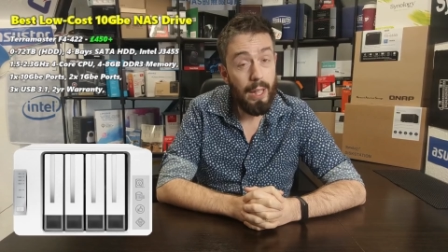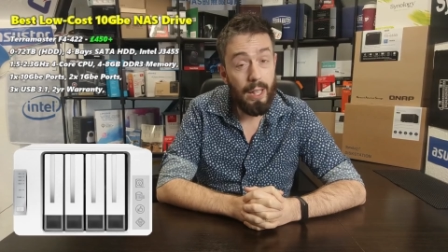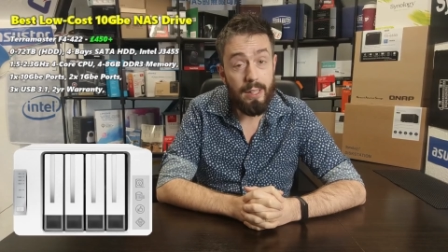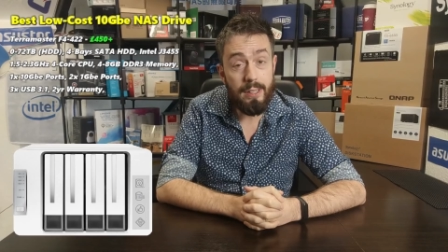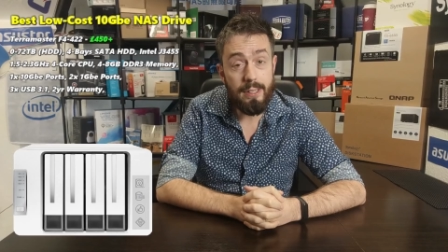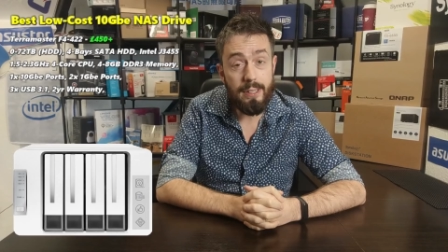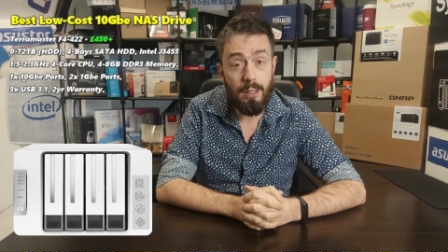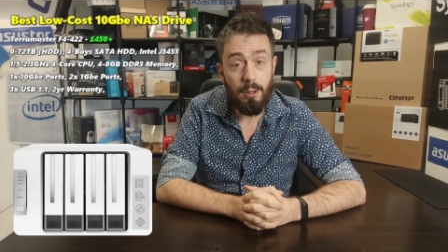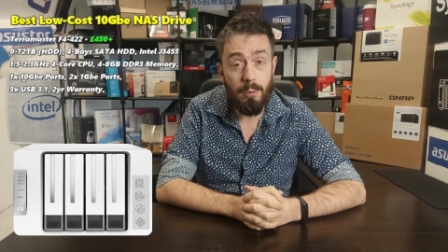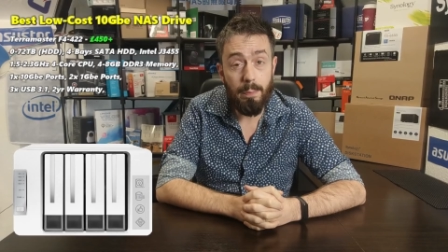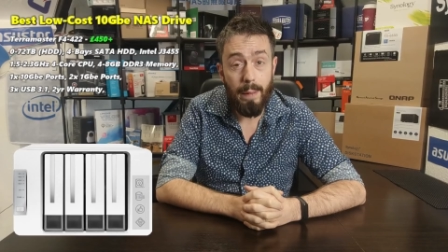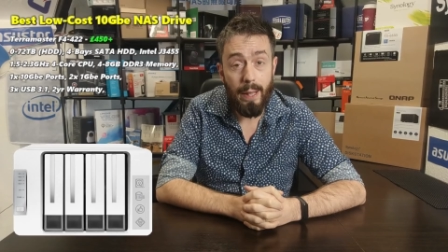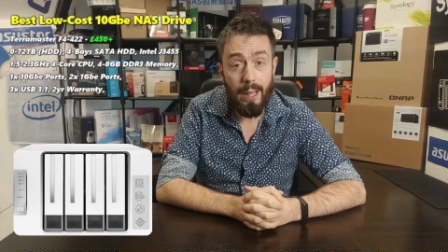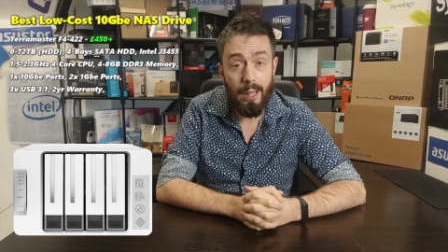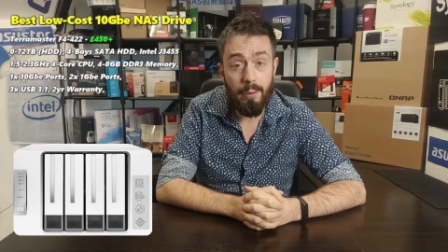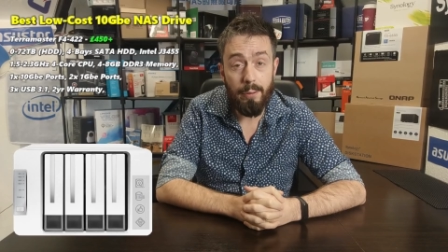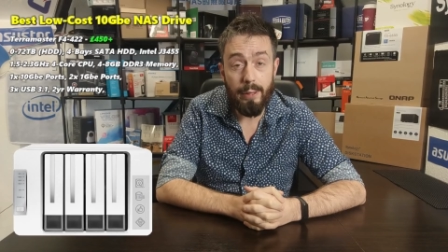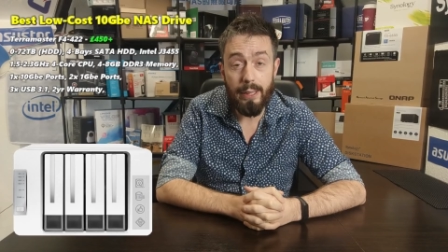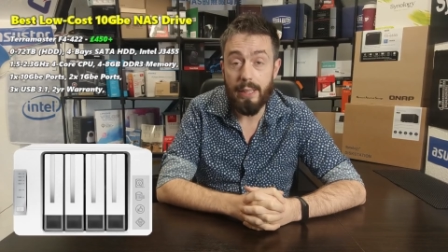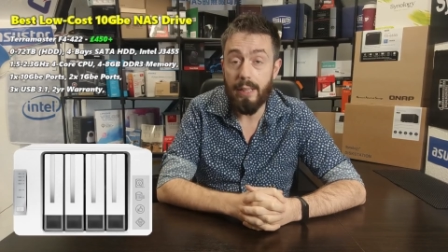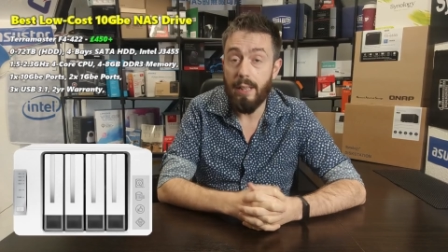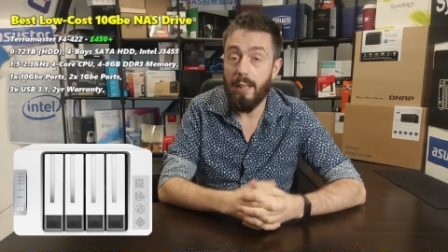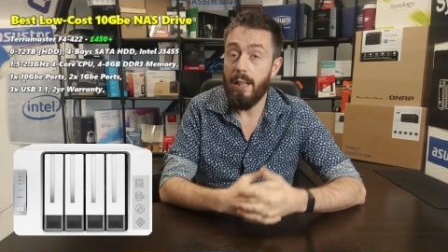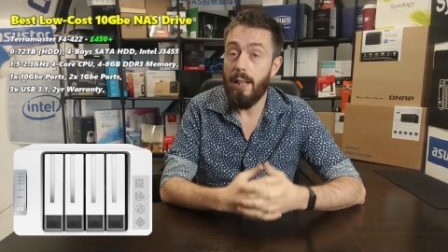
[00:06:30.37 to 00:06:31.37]

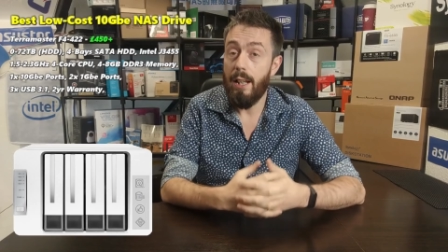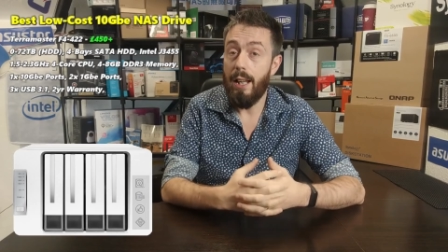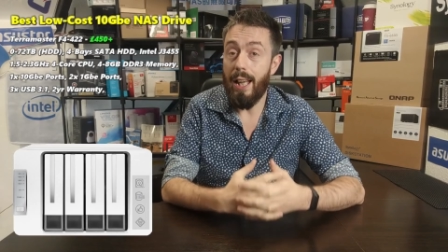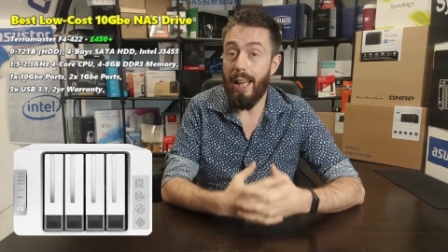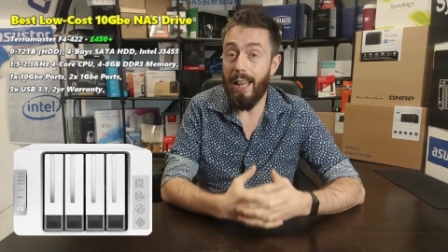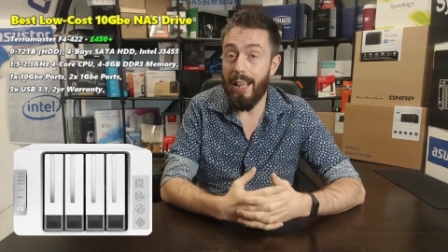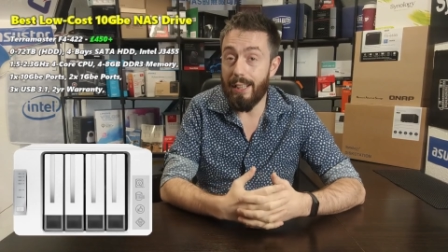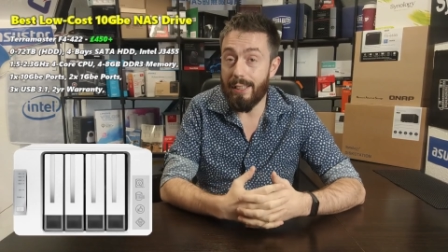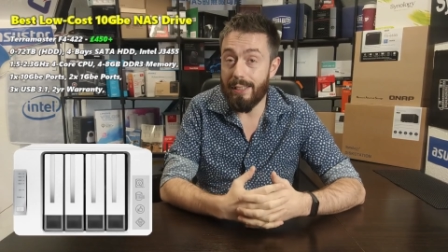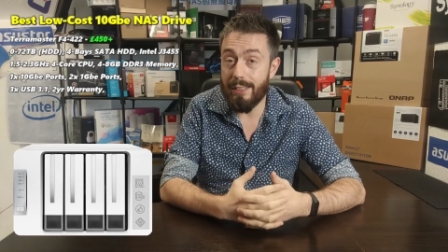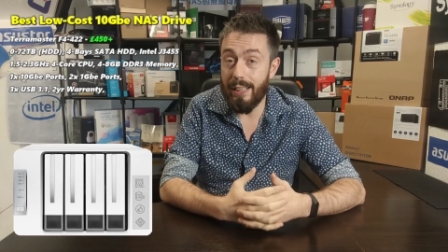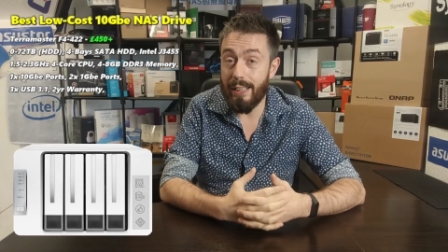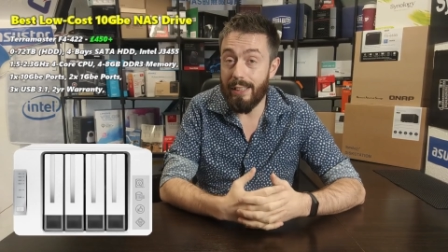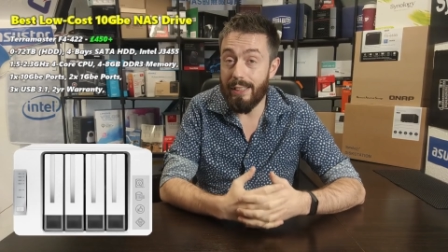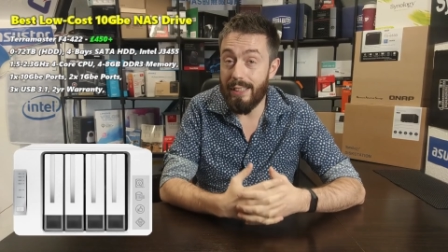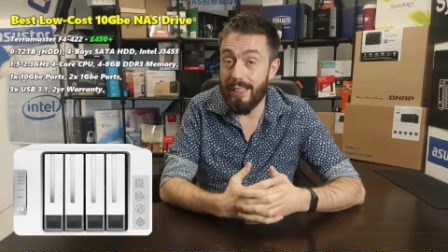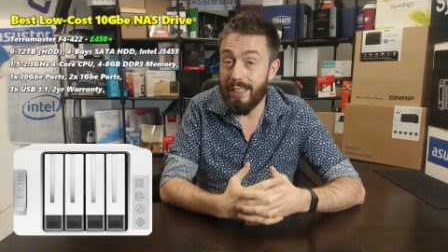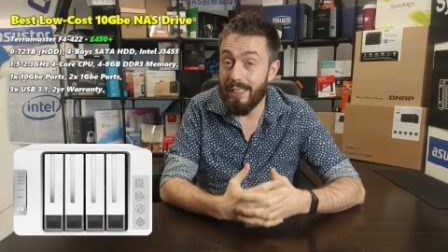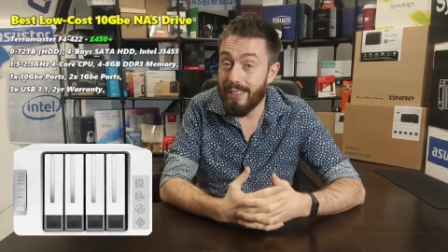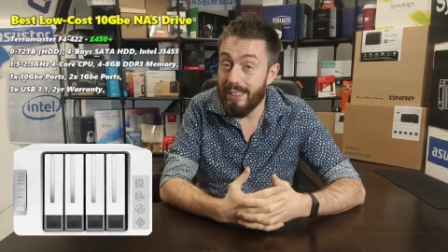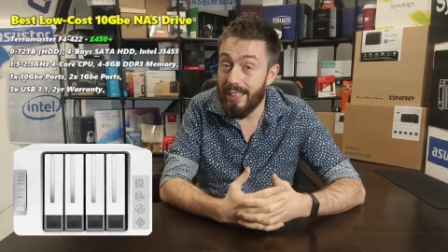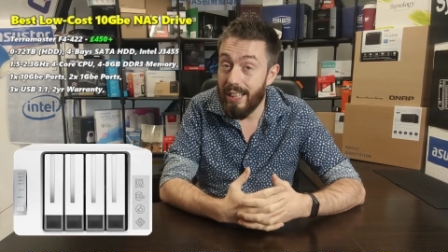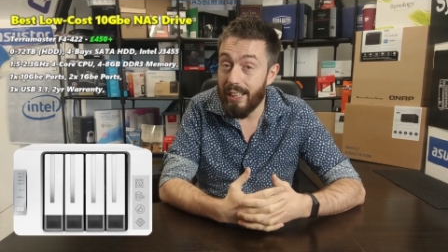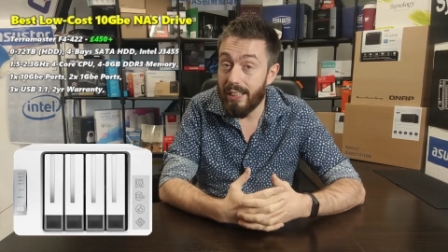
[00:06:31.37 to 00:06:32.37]
Intel-powered x
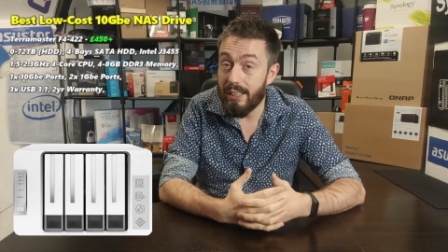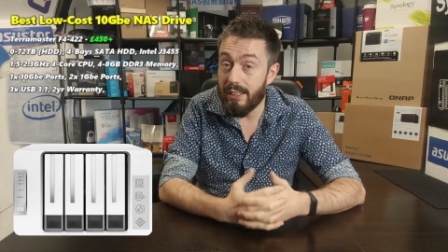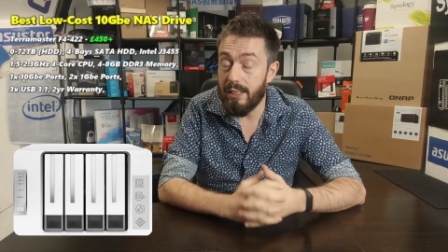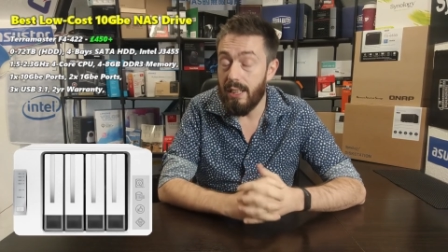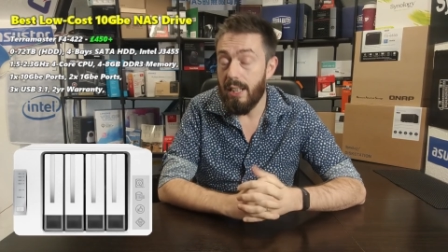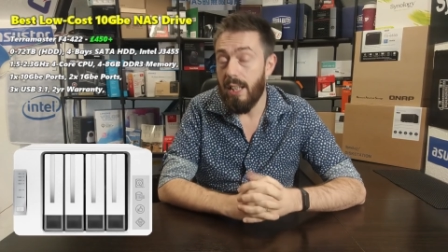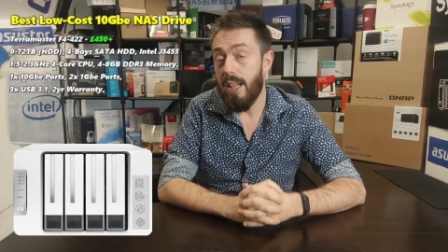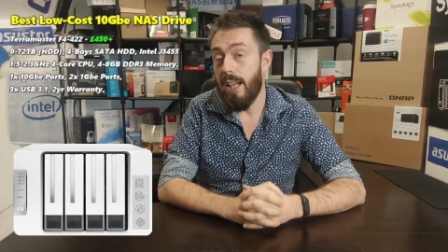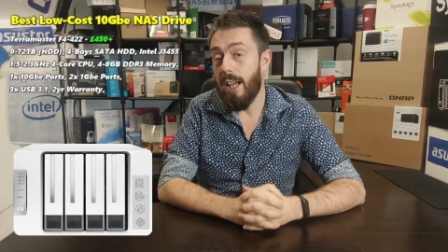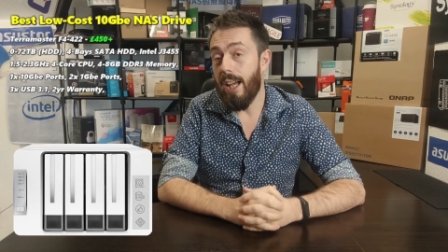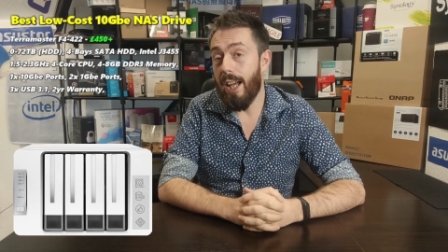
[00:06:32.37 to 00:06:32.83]
eighty-six,